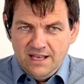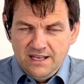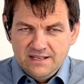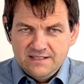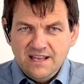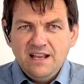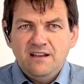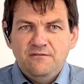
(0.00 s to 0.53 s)

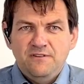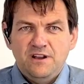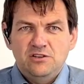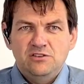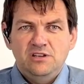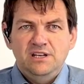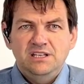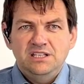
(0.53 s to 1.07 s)
Second
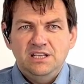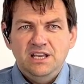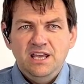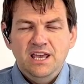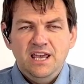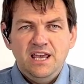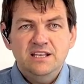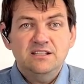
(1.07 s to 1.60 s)
functionality
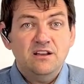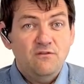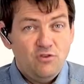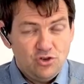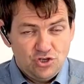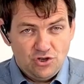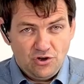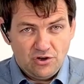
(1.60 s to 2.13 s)
is a
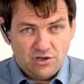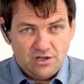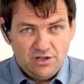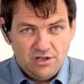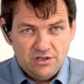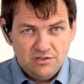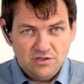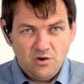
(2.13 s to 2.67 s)
watchdog.
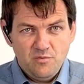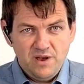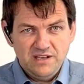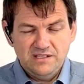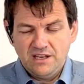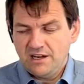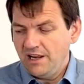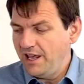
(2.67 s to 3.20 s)
So
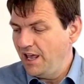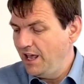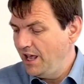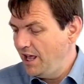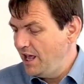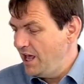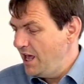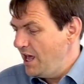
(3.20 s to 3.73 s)
basically,
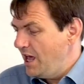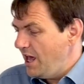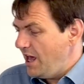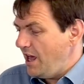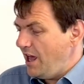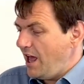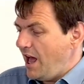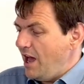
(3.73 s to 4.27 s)

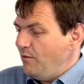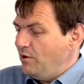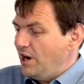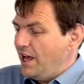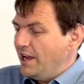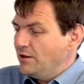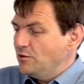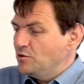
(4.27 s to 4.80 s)
I would
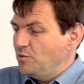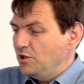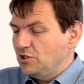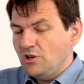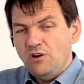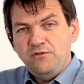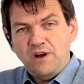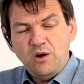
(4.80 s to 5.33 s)
like to
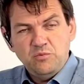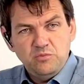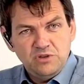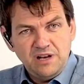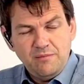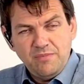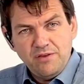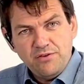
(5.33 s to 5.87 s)
switch off
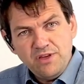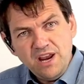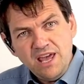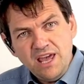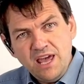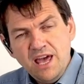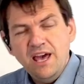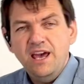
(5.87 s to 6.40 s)
output number
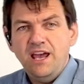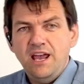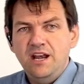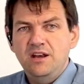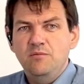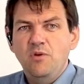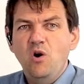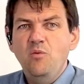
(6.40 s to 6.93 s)
3
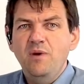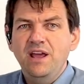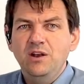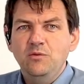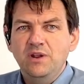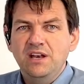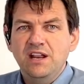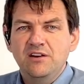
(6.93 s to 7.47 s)
in the
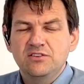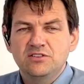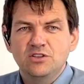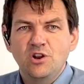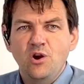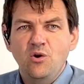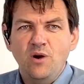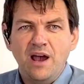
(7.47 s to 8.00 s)
moment when there is
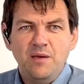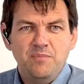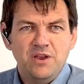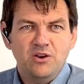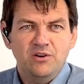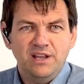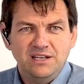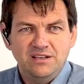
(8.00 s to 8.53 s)
no
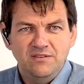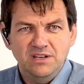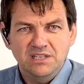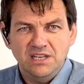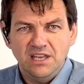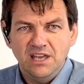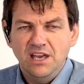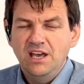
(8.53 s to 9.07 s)
IP
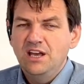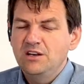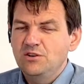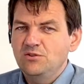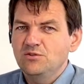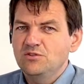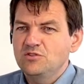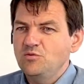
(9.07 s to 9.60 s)
connectivity,
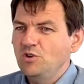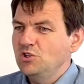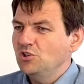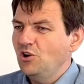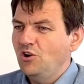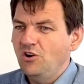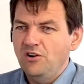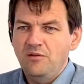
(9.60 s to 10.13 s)
to
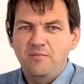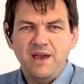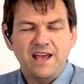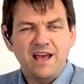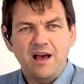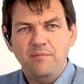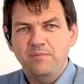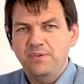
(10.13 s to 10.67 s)
switch on
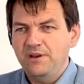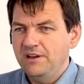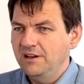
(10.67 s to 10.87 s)
backup